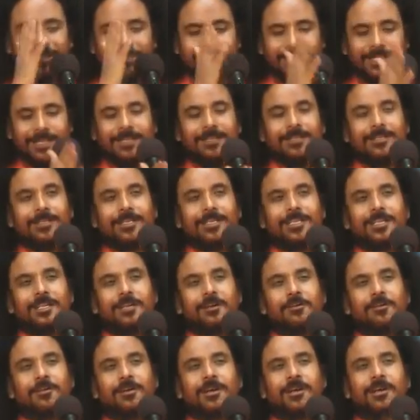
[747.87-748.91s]
Then Kriya
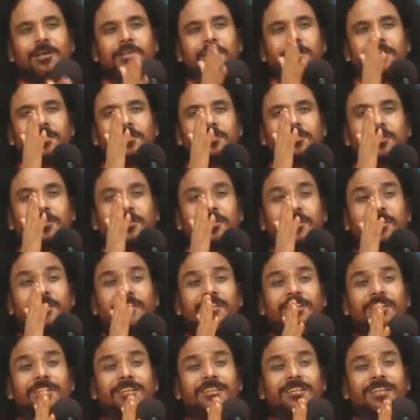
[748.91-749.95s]
Yoga is
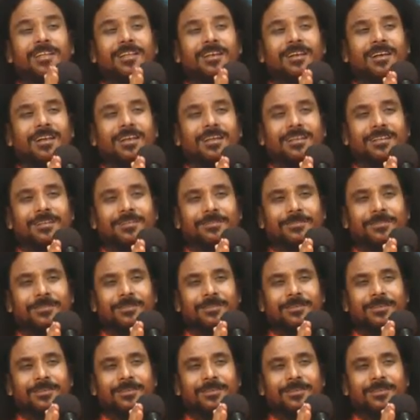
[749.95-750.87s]
nearer than life.